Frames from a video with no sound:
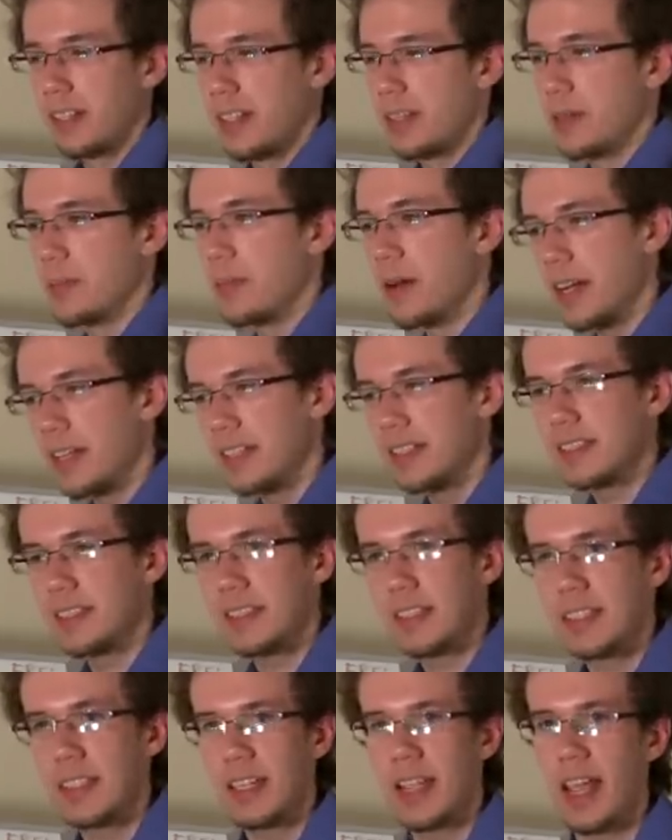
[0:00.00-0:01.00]
You might
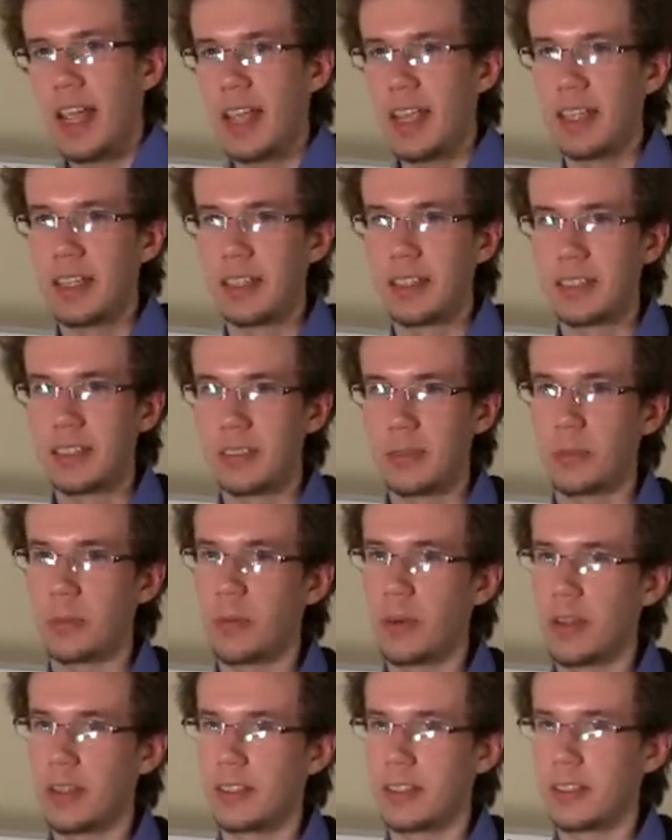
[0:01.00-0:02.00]
see 8
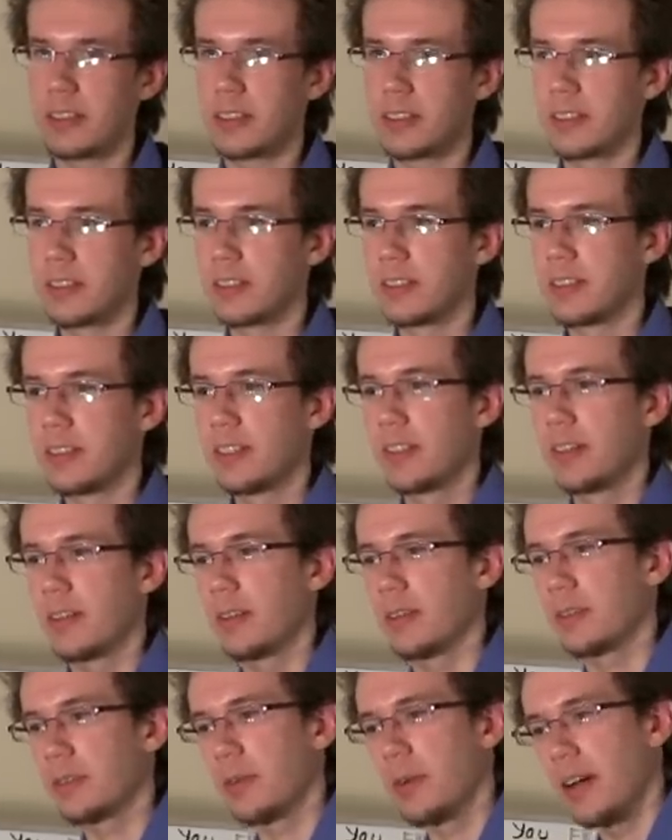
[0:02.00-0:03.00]
once
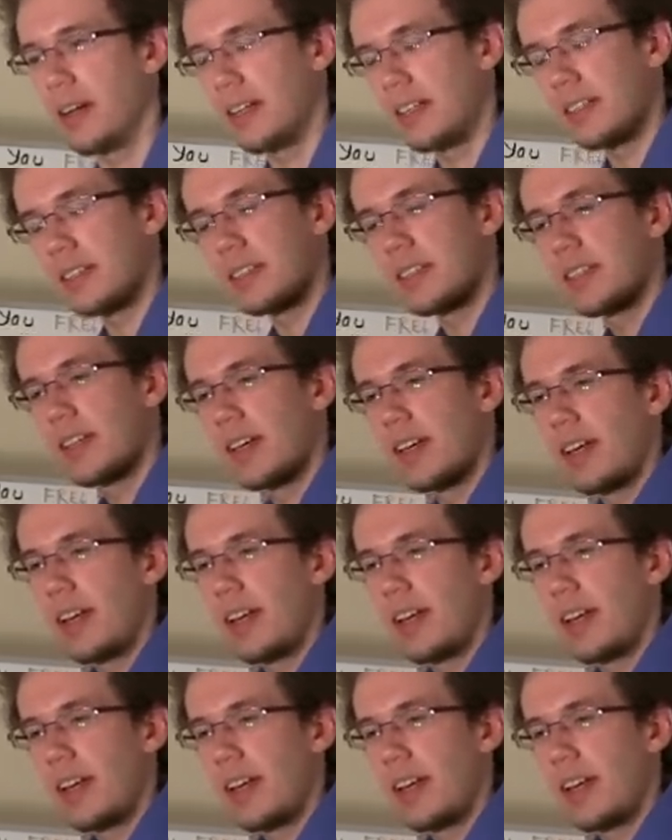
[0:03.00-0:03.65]
or twice,